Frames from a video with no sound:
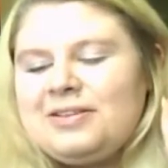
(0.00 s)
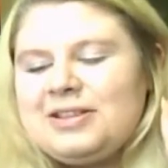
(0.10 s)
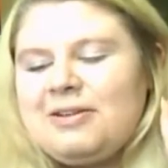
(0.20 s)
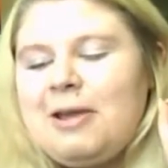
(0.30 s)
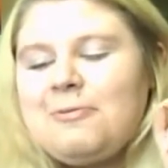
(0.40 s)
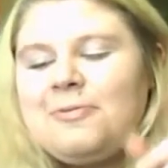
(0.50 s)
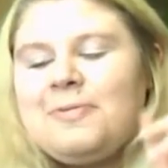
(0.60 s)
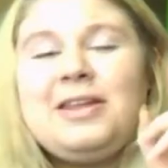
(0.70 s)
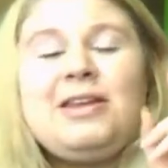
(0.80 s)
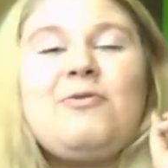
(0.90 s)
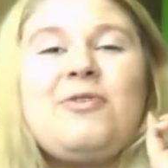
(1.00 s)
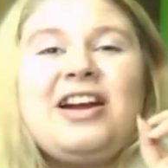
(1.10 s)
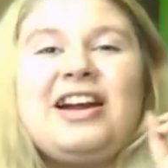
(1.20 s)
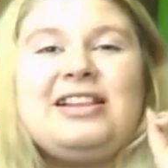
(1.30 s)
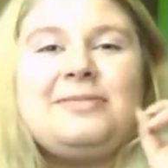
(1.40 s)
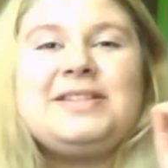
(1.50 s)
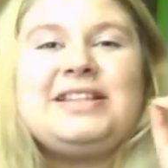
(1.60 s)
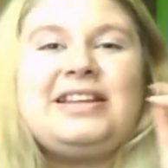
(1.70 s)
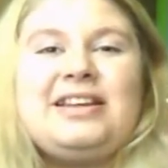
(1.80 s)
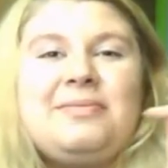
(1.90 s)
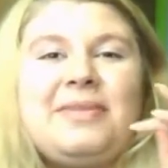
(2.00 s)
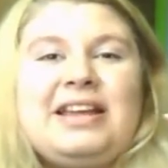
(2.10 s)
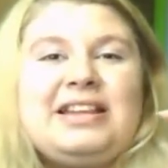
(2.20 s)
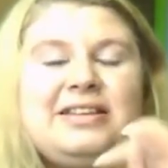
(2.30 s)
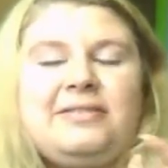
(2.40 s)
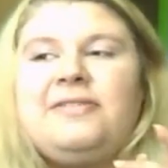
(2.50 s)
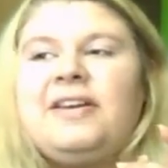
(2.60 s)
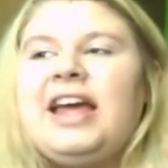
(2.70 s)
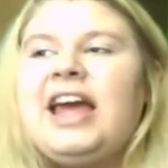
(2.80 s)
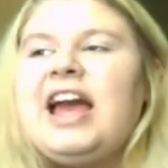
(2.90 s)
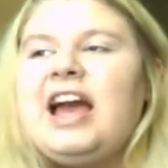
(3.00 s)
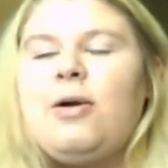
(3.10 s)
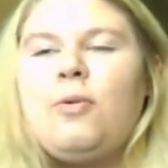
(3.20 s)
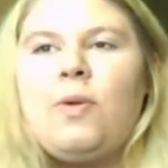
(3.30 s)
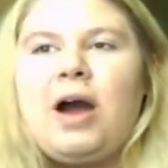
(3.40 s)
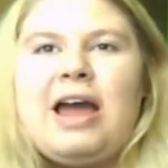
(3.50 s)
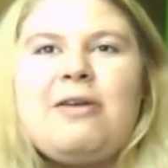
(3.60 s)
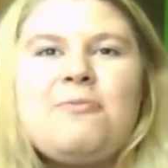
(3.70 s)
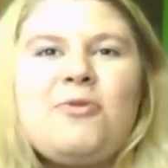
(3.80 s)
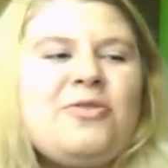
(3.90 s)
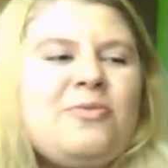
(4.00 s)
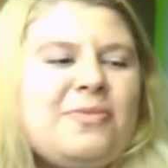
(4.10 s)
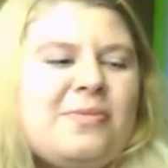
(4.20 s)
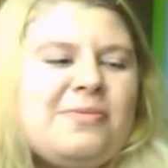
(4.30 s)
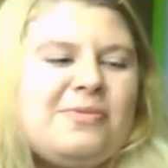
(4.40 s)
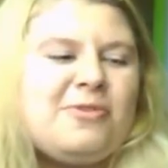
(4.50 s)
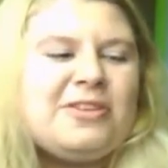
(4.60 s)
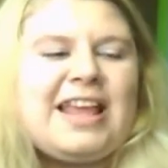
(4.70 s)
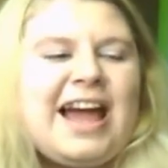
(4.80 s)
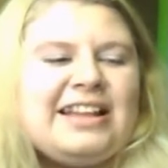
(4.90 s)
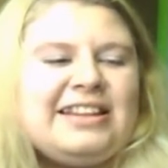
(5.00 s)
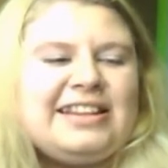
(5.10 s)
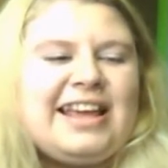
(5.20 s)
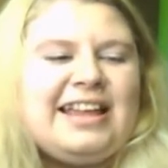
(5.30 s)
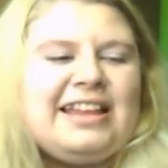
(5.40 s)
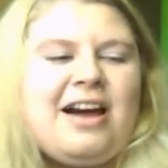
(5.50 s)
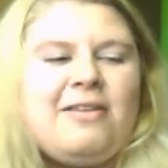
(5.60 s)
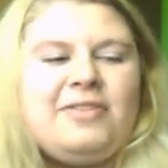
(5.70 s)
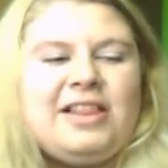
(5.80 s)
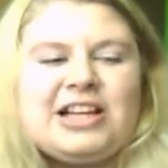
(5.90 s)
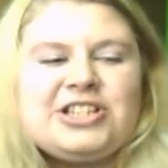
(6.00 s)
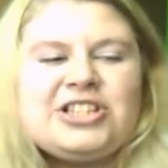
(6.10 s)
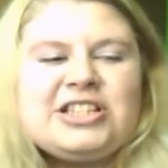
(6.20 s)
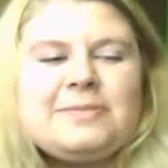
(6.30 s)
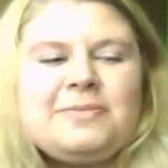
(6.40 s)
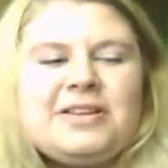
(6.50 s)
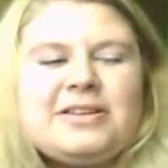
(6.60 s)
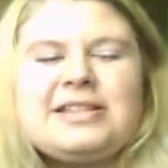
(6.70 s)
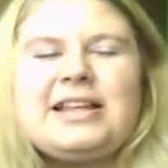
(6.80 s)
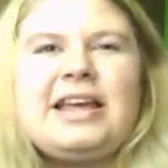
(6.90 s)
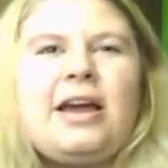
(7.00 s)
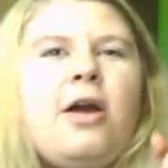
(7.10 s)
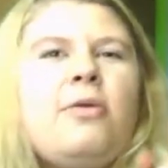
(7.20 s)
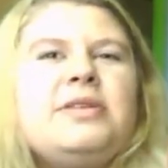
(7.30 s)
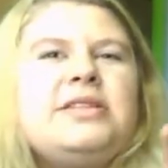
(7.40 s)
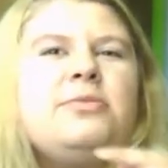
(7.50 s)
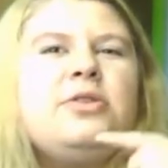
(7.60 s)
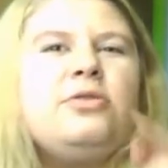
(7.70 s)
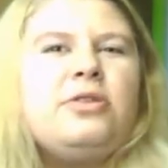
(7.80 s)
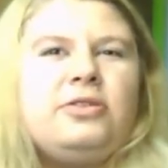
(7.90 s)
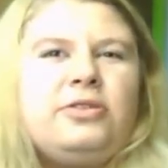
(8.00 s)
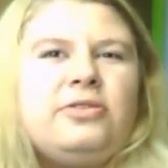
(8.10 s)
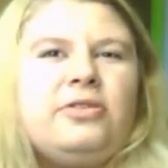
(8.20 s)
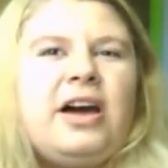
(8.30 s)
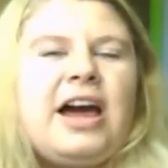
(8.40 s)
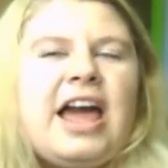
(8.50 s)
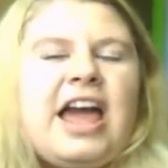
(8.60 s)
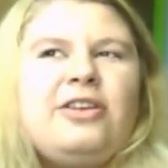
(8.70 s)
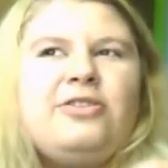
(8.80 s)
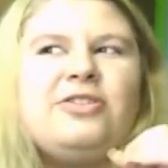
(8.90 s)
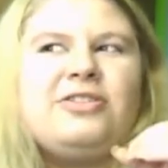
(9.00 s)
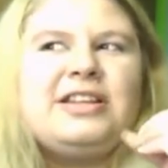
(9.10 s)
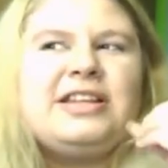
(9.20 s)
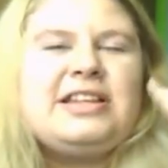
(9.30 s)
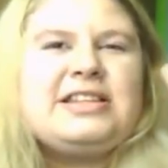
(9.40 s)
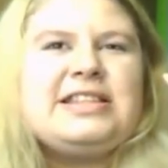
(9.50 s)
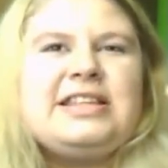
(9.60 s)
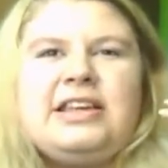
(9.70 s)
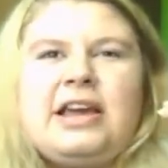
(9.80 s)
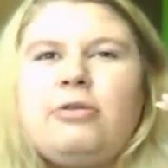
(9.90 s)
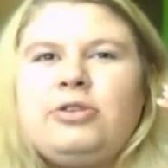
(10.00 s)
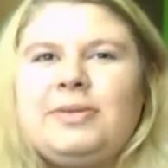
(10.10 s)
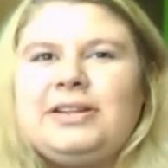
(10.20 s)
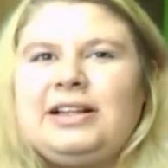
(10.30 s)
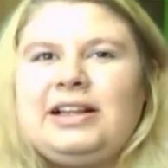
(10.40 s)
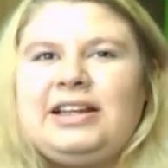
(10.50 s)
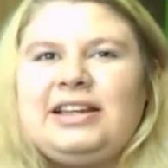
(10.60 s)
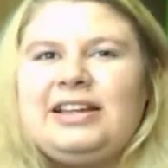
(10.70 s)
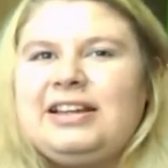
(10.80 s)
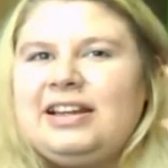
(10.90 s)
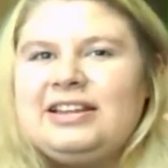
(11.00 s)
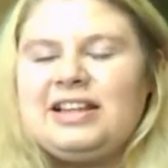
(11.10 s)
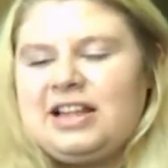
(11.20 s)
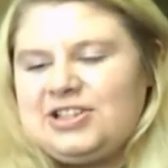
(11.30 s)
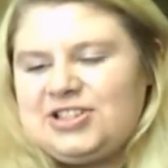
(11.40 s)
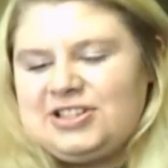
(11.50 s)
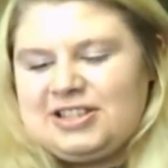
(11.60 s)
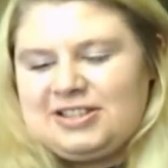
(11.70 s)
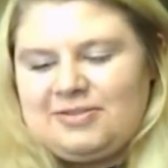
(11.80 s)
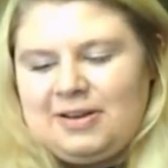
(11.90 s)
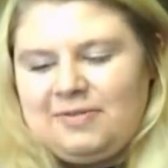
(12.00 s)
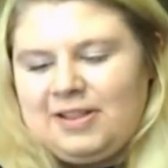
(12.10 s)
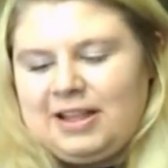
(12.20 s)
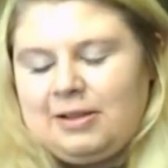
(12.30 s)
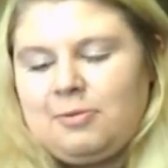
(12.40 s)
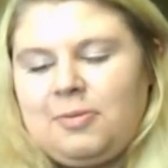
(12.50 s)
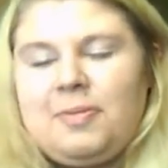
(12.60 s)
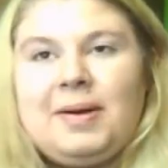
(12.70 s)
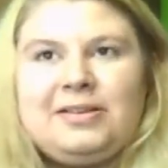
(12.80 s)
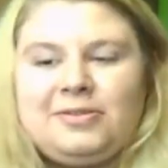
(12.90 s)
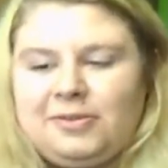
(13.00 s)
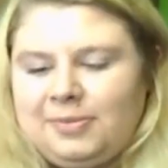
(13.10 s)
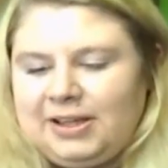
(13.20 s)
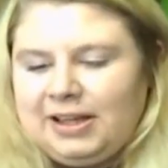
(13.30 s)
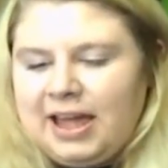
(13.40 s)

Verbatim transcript: So I will be wear lipstick in my teeth. I more want that than have lashes because like when someone look on you, you're gonna see automatically the lashes. So I feel like that would be better for me.